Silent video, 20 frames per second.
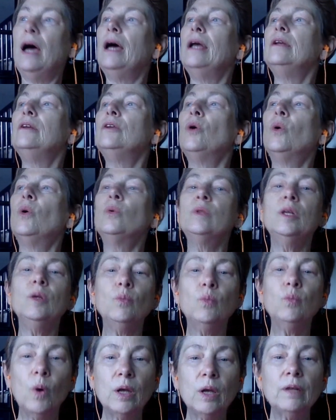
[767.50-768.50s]
And
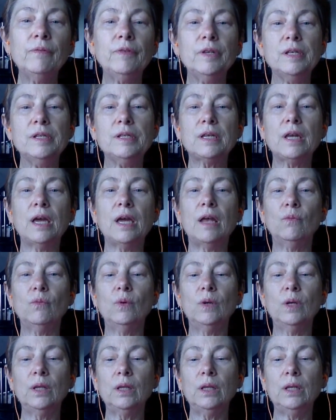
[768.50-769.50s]
only one of these
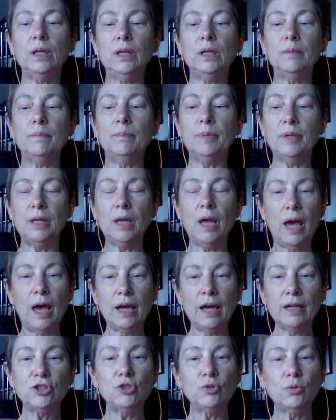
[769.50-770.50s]
can really be
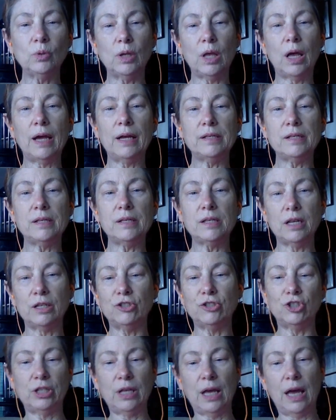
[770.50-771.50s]
actualized
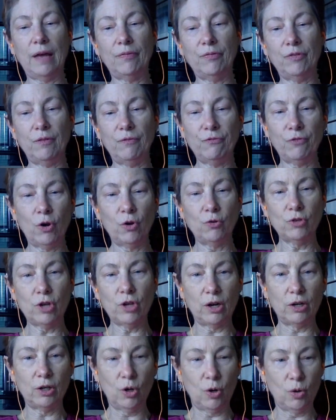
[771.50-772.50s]
such that the
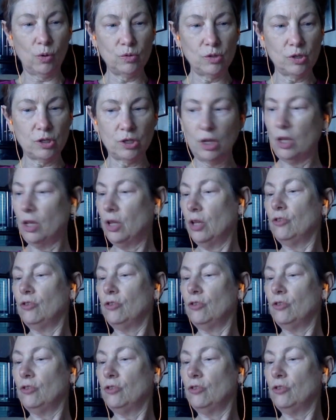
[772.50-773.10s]
photon goes